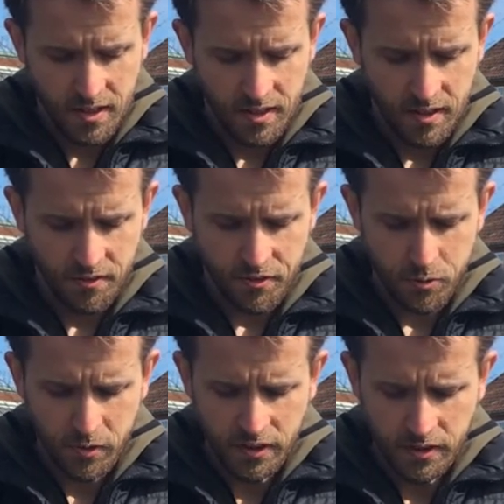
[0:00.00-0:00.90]
uh,
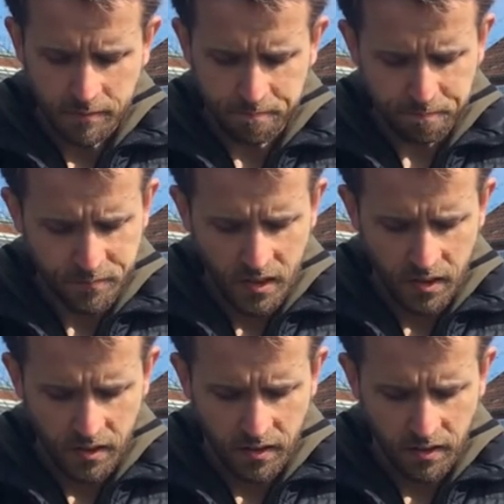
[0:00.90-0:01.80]
three
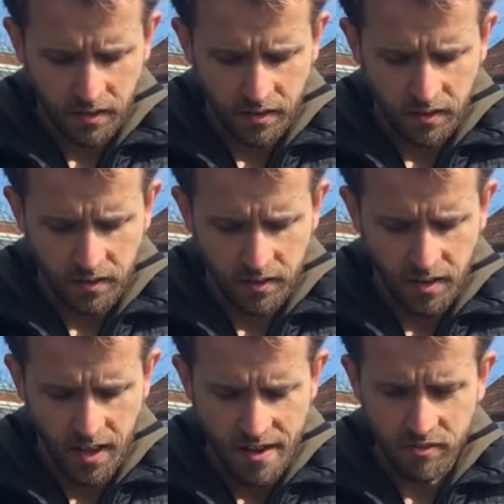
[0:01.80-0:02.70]
uh,
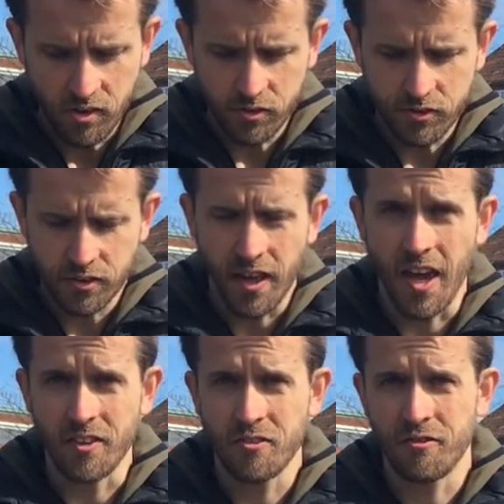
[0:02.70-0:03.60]
levels
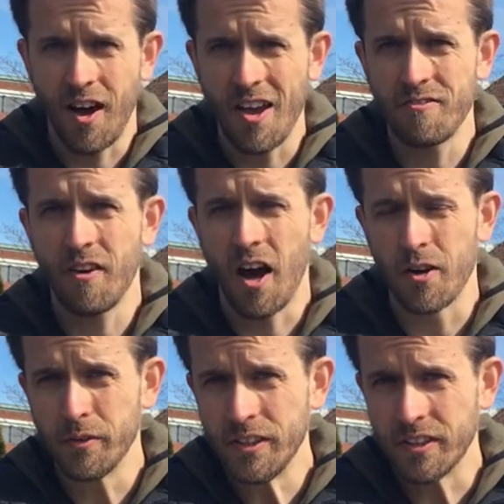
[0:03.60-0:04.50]
and five
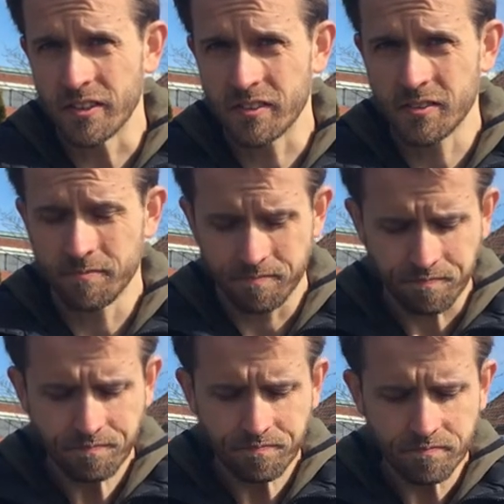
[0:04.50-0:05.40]
areas.
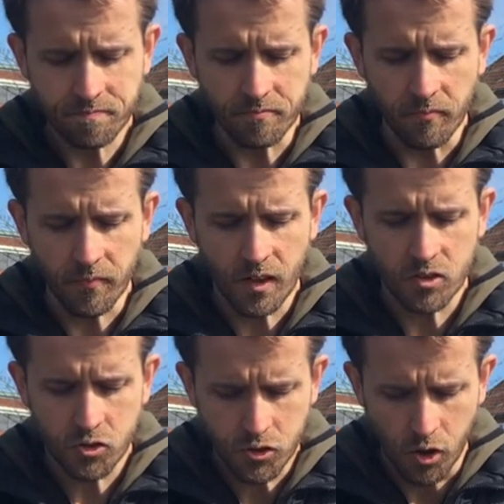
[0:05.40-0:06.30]

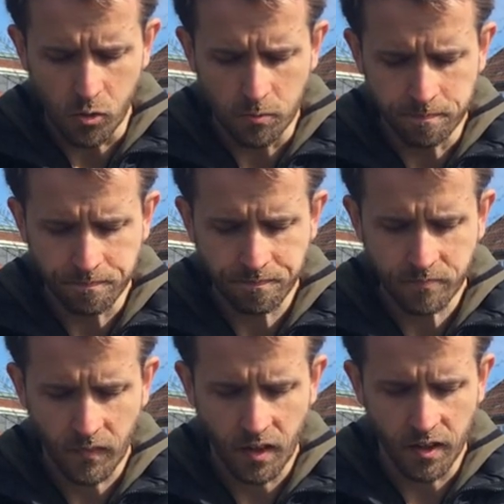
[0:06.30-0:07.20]
So
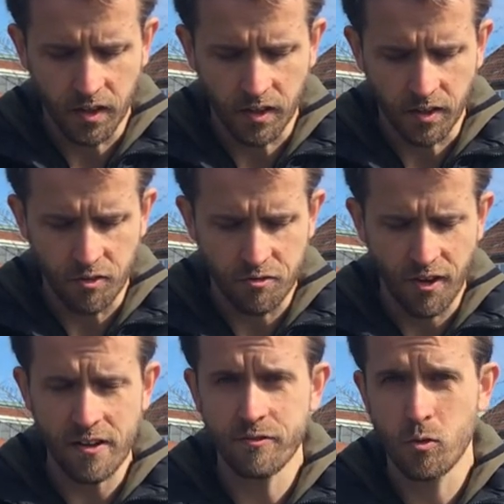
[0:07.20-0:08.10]
uh,
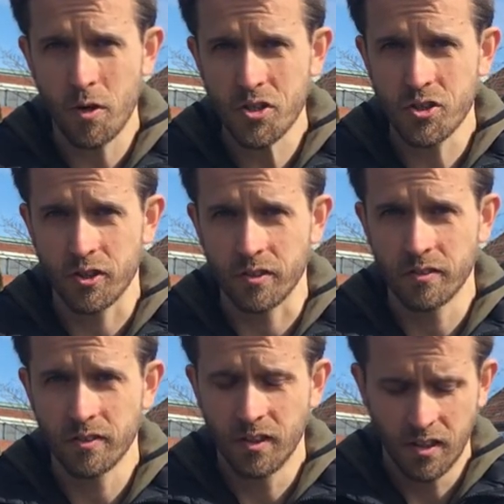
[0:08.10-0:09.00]
five question,
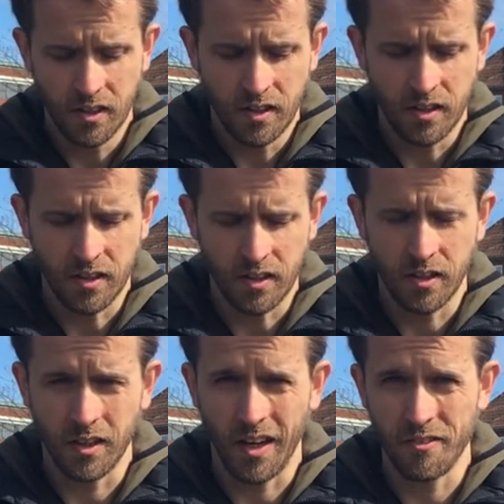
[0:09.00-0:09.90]

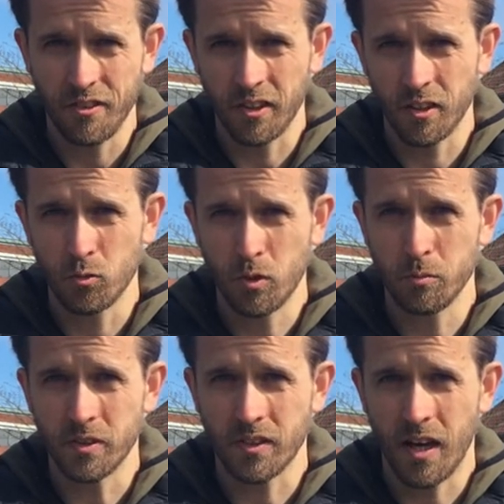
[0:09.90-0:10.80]
uh, I think it
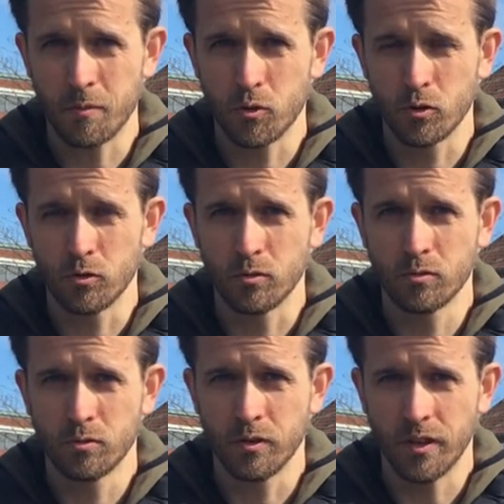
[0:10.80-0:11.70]
will be time to
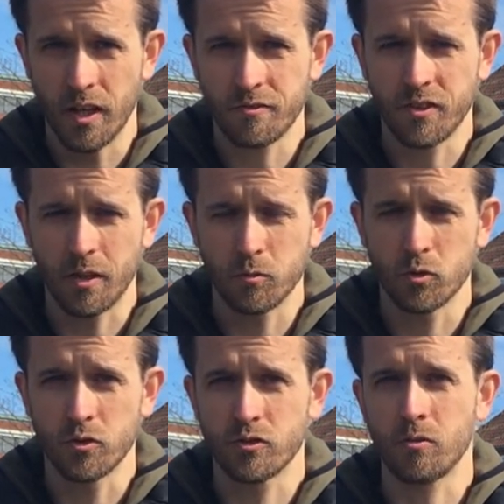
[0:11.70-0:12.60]
enough time
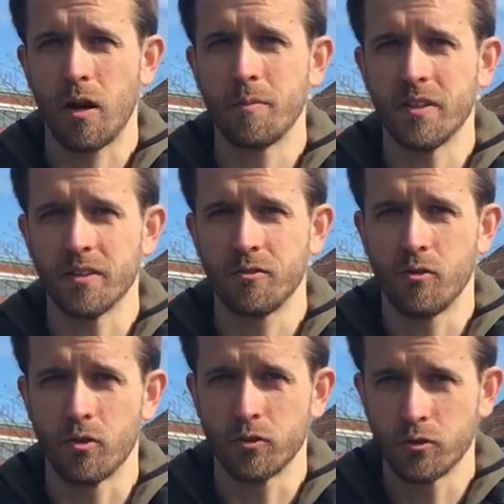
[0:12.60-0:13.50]
to describe it, it
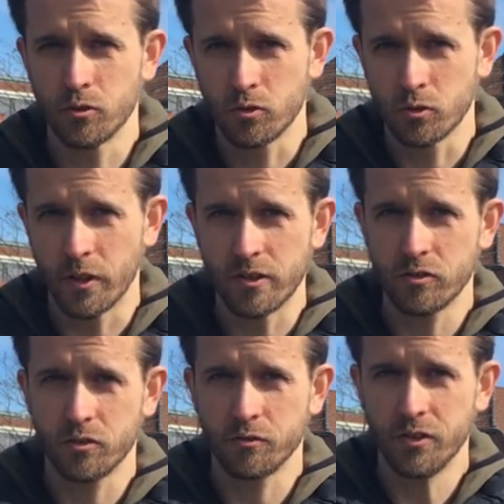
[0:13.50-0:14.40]
for
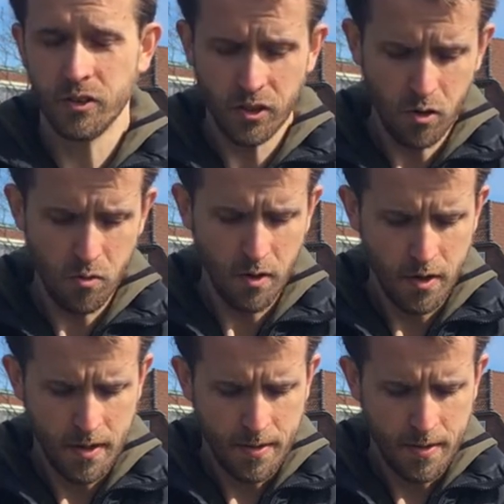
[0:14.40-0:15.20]
today's video,